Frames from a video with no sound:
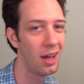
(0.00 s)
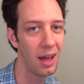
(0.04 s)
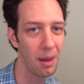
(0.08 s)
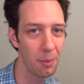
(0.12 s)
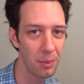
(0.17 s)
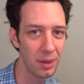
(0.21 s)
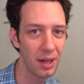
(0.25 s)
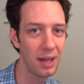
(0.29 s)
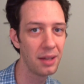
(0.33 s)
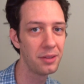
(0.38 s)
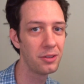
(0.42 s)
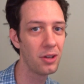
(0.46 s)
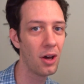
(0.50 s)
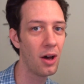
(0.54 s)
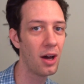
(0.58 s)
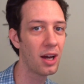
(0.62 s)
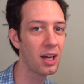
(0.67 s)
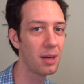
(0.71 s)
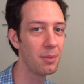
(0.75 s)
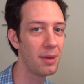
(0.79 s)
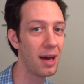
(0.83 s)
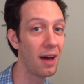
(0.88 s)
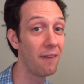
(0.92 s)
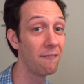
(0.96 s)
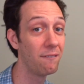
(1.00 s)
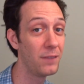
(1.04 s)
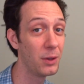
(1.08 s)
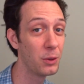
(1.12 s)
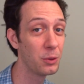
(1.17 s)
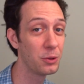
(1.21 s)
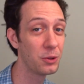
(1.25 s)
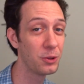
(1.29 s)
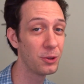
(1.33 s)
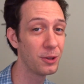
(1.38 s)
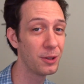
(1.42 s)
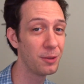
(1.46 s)
I'm going to talk about
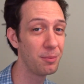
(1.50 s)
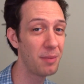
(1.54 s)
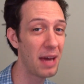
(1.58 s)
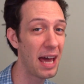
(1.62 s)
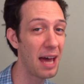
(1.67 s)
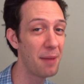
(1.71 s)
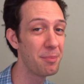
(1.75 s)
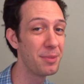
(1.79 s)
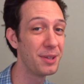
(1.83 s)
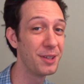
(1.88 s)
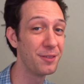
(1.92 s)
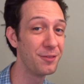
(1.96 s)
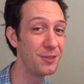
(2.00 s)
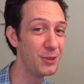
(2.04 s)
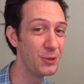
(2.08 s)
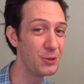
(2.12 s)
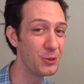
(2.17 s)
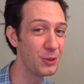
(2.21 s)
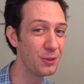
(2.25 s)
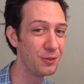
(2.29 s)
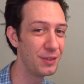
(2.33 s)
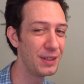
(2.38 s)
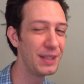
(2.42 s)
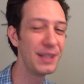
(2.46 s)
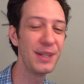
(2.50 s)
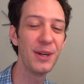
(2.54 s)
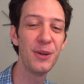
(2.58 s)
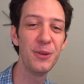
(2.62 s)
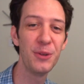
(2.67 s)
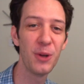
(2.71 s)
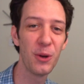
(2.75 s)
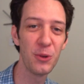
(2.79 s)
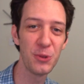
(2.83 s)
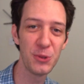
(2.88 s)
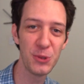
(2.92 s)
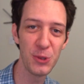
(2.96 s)
filter and map in a future video.
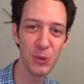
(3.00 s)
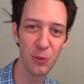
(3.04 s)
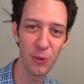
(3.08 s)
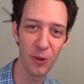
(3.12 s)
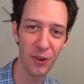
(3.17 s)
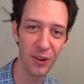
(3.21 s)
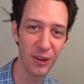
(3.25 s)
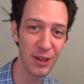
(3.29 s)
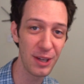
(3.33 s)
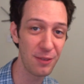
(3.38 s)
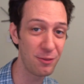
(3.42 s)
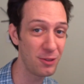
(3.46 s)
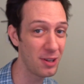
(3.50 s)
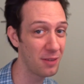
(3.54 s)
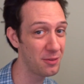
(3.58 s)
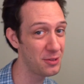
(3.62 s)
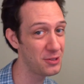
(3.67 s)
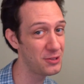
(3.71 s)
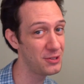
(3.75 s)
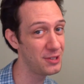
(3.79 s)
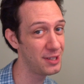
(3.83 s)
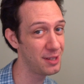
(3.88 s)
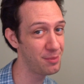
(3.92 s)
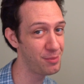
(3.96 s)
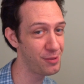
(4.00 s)
Don't you worry if you haven't seen it